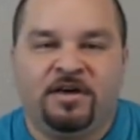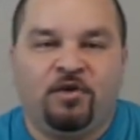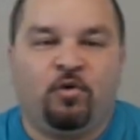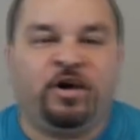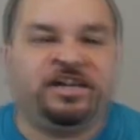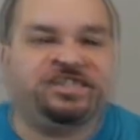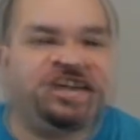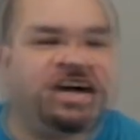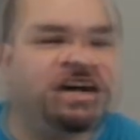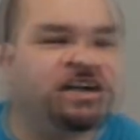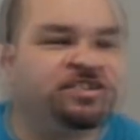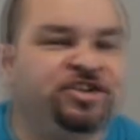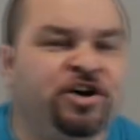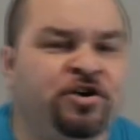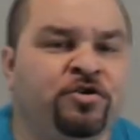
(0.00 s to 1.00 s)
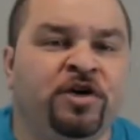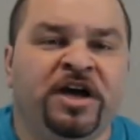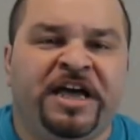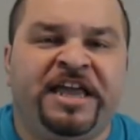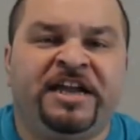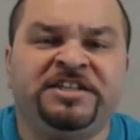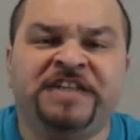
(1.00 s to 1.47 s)
What is he going to do?
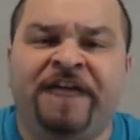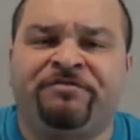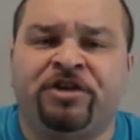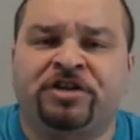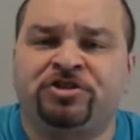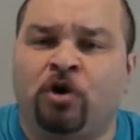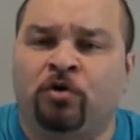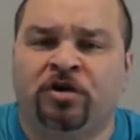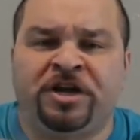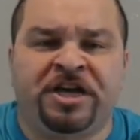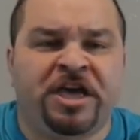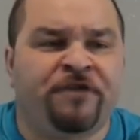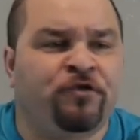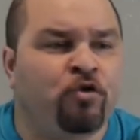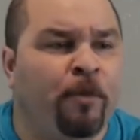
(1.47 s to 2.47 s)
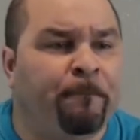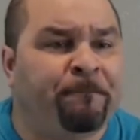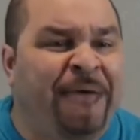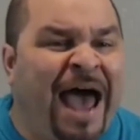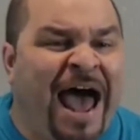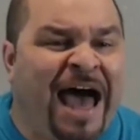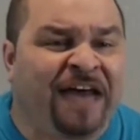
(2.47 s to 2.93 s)
He doesn't have to totally give you a
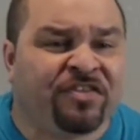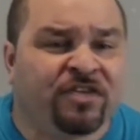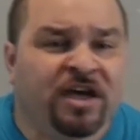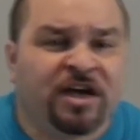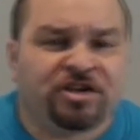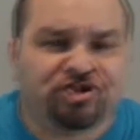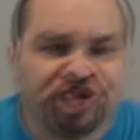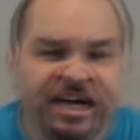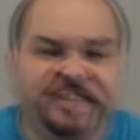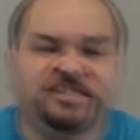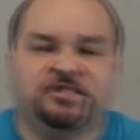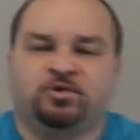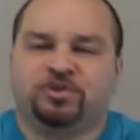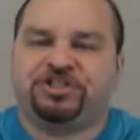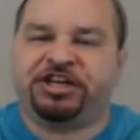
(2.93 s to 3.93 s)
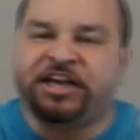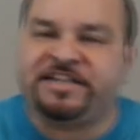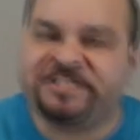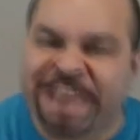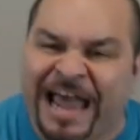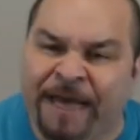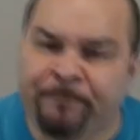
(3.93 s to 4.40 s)
bath. Jesus was the
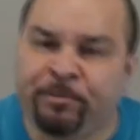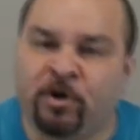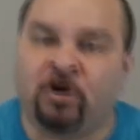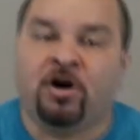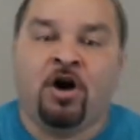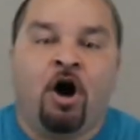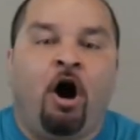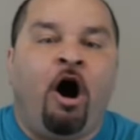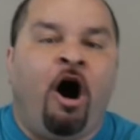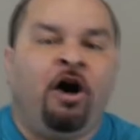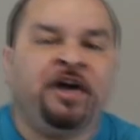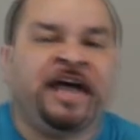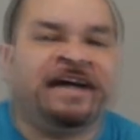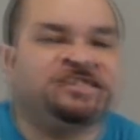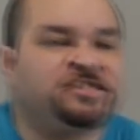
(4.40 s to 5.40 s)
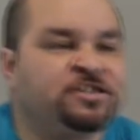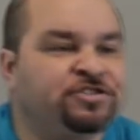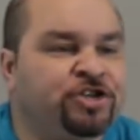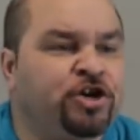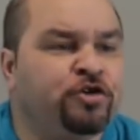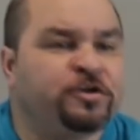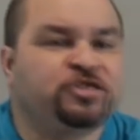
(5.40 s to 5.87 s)
example. All he has to
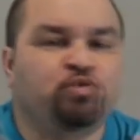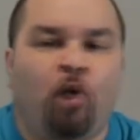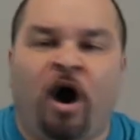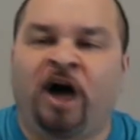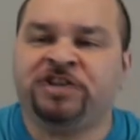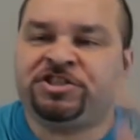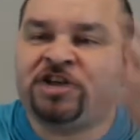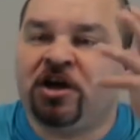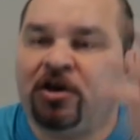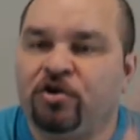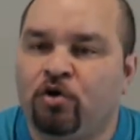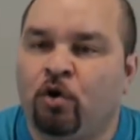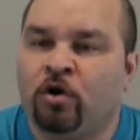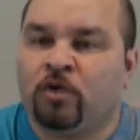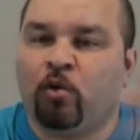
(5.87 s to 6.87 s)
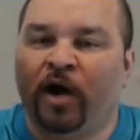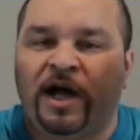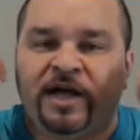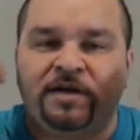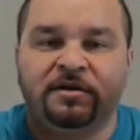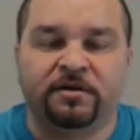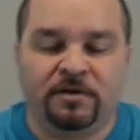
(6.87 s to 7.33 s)
do is wash your
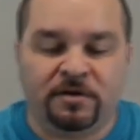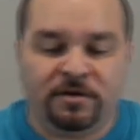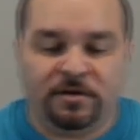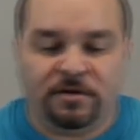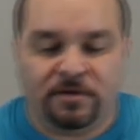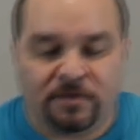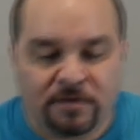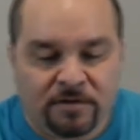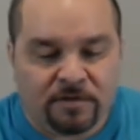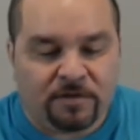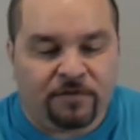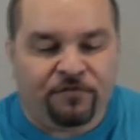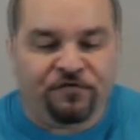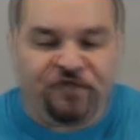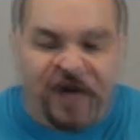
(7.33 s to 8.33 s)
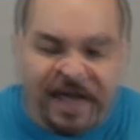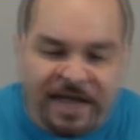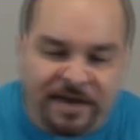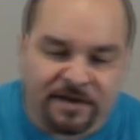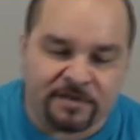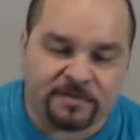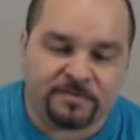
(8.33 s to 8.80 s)
what?
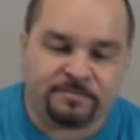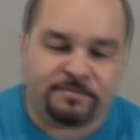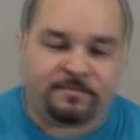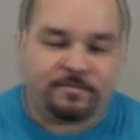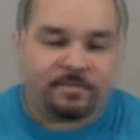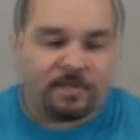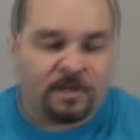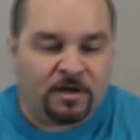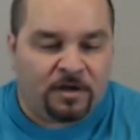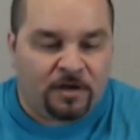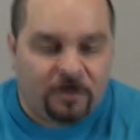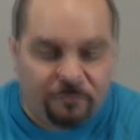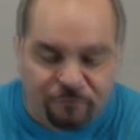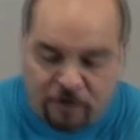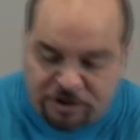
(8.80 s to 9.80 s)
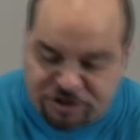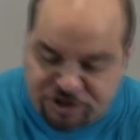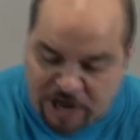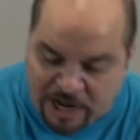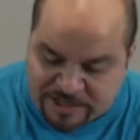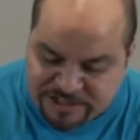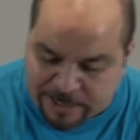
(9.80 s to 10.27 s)
Feet. First
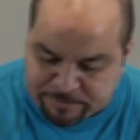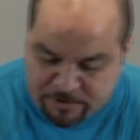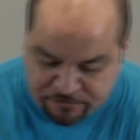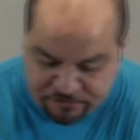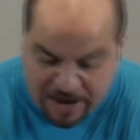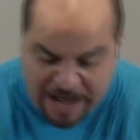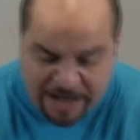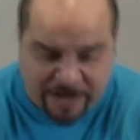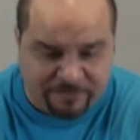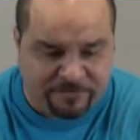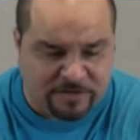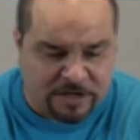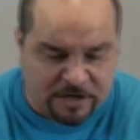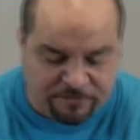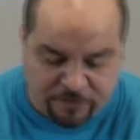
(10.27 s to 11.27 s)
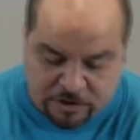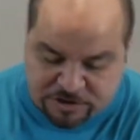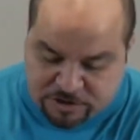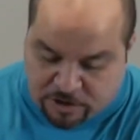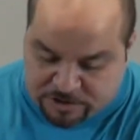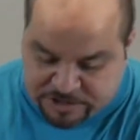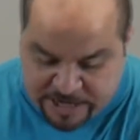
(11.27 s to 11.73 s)
John chapter 5. Look at
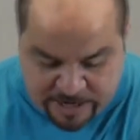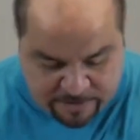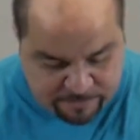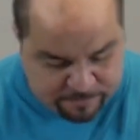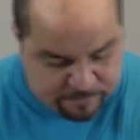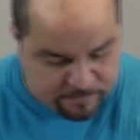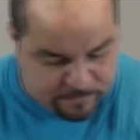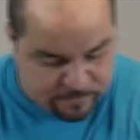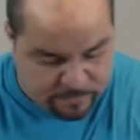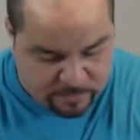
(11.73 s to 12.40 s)
verse 13.